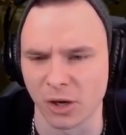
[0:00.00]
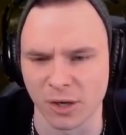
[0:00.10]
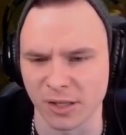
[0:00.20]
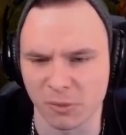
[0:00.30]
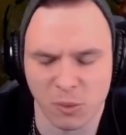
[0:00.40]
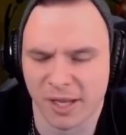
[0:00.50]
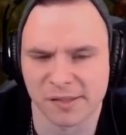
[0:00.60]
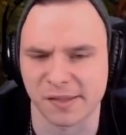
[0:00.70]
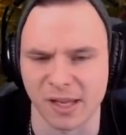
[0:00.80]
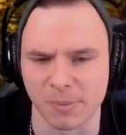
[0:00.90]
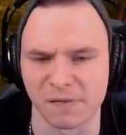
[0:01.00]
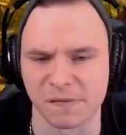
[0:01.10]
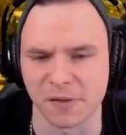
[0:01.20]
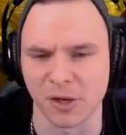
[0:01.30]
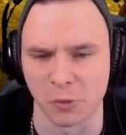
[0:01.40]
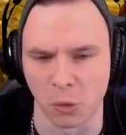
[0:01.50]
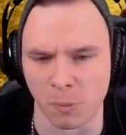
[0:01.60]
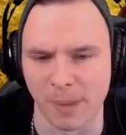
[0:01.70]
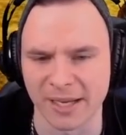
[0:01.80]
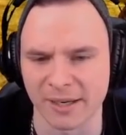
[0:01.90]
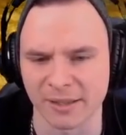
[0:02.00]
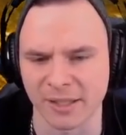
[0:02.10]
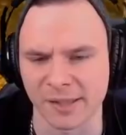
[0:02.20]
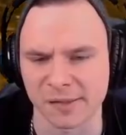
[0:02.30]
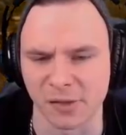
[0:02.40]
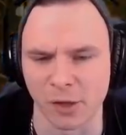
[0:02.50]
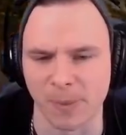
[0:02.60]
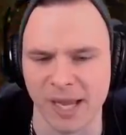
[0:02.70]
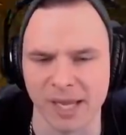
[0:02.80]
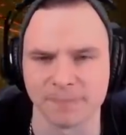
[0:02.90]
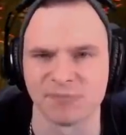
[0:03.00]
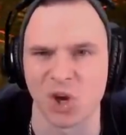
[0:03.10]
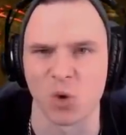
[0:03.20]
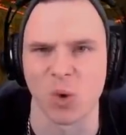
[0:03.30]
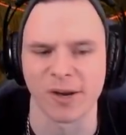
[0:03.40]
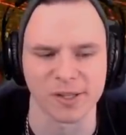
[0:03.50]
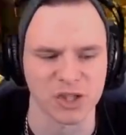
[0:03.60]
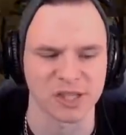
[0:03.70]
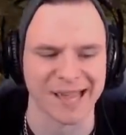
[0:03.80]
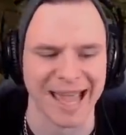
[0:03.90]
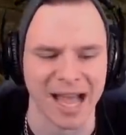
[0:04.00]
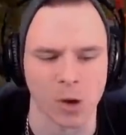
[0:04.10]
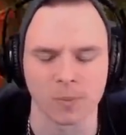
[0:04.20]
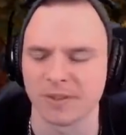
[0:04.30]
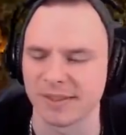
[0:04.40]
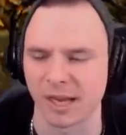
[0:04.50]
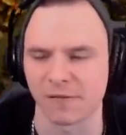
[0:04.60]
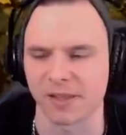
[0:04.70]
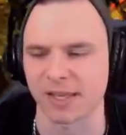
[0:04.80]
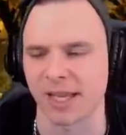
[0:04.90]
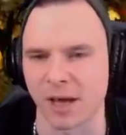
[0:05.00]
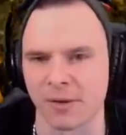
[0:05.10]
way to stay above float, or bait it at least. No bait, no worries, she's out. Down for the count.